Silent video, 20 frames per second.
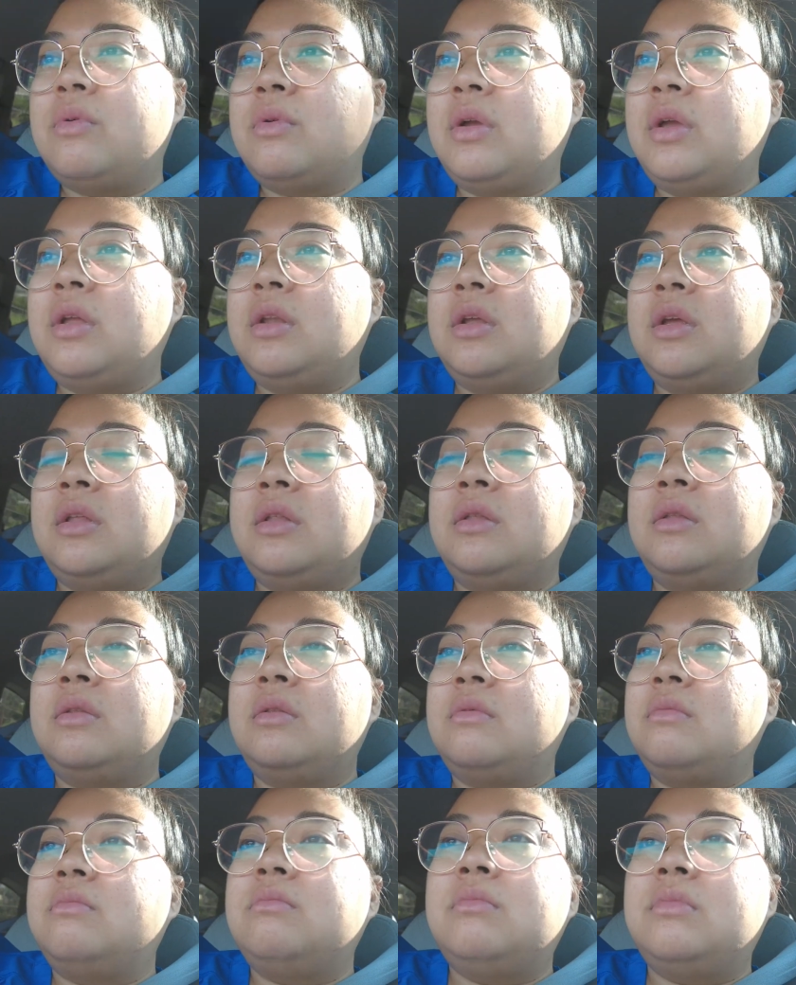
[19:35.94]
point.
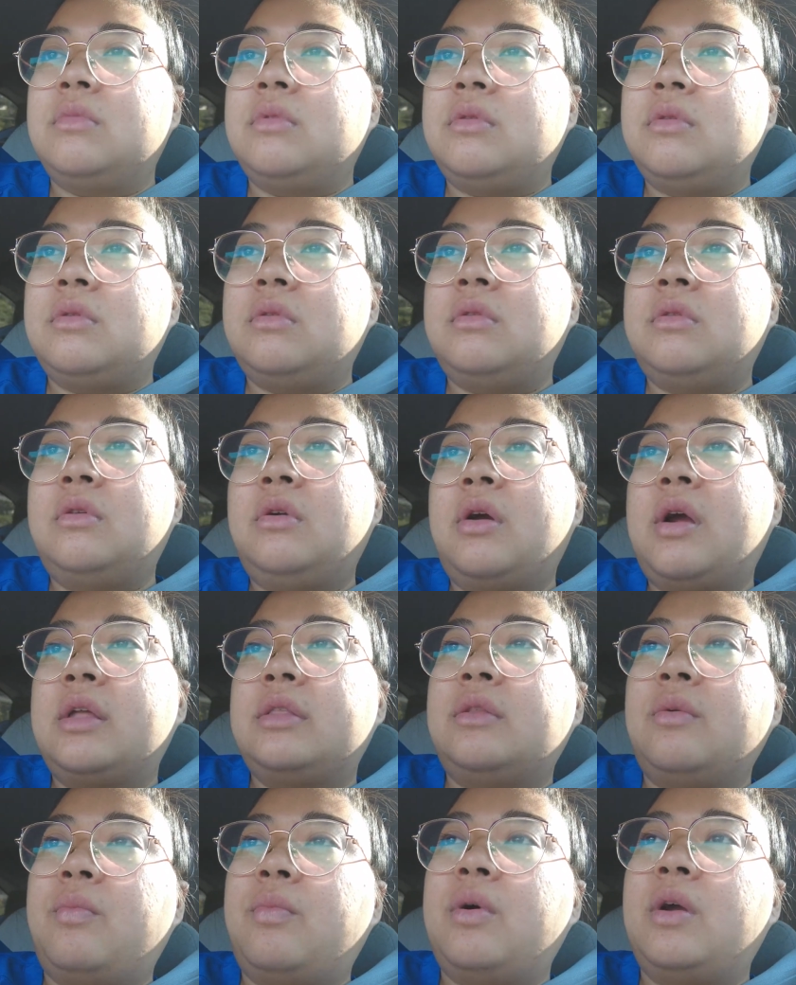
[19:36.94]
And they're
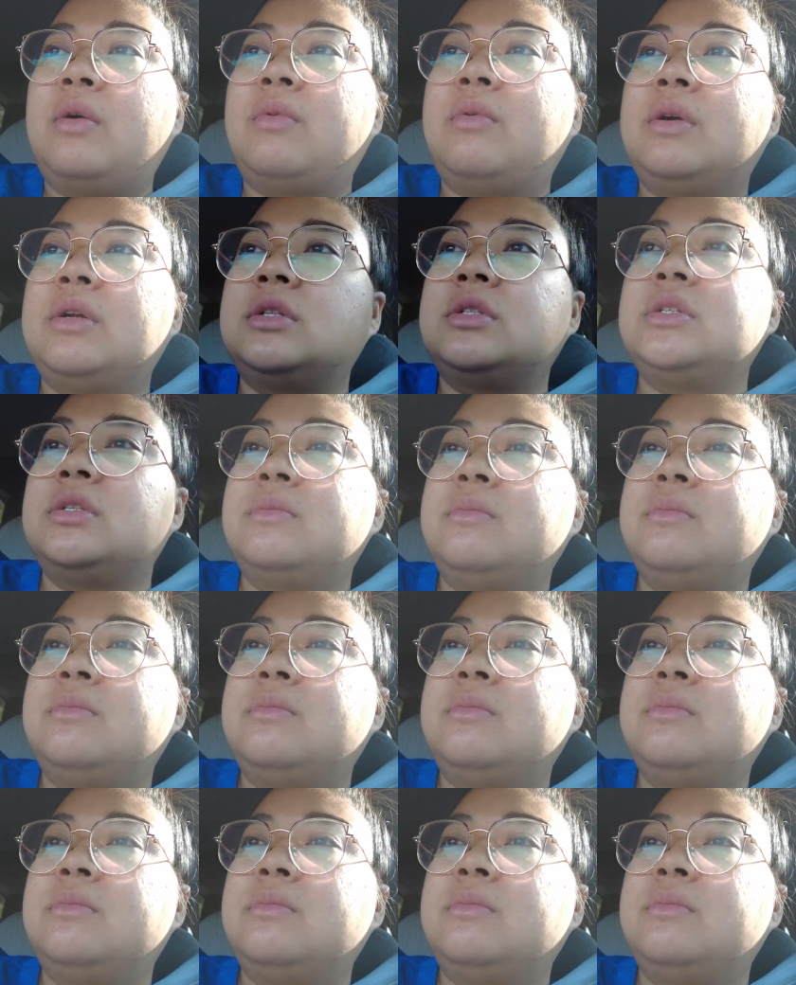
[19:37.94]
at the point where it's